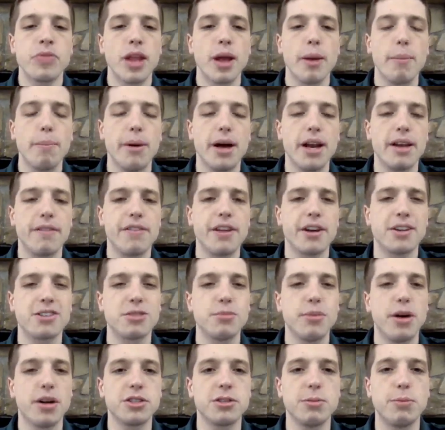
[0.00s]
But if there's
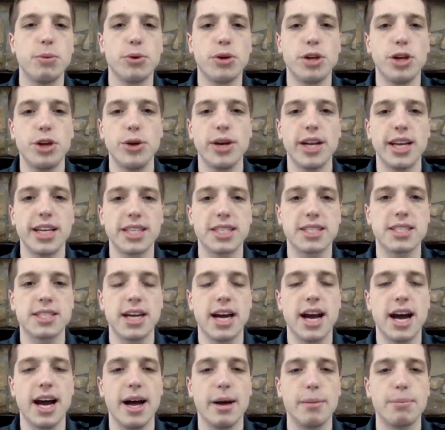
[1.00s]
multiple units,
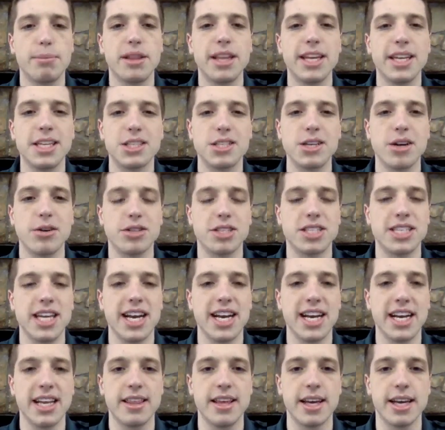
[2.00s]
please don't set
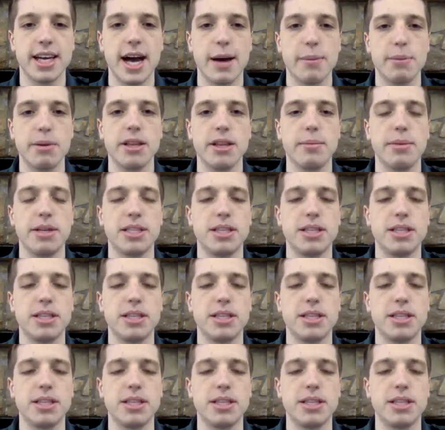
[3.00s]
anything up in them